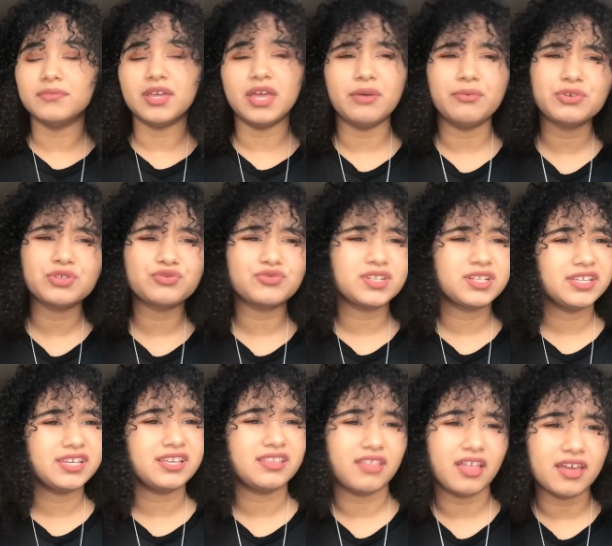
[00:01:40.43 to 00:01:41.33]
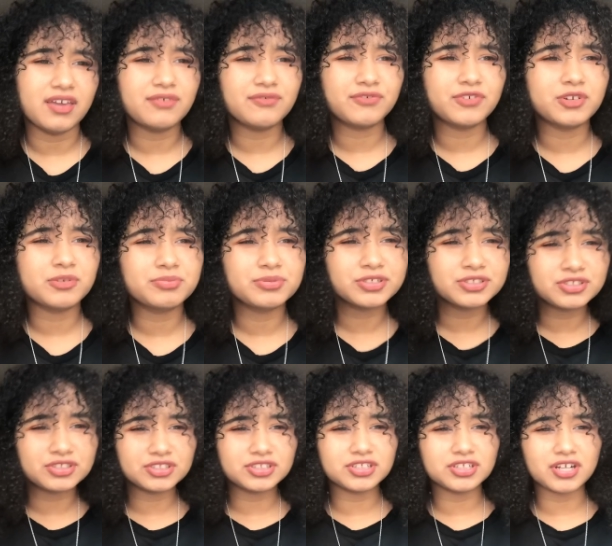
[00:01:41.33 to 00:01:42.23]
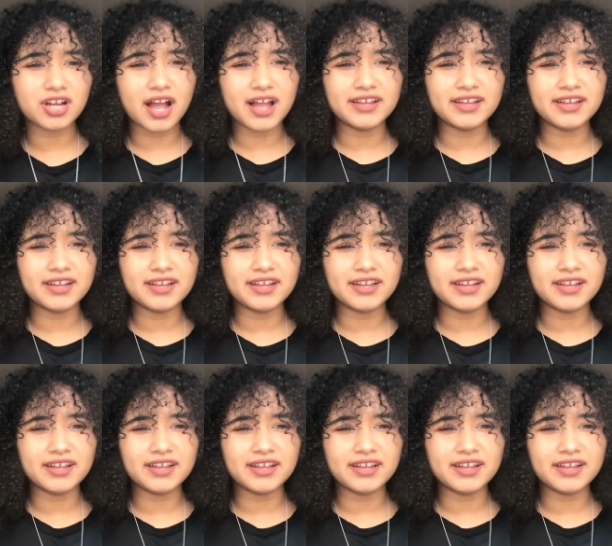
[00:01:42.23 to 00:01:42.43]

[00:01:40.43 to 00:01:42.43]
It was really light for a printer.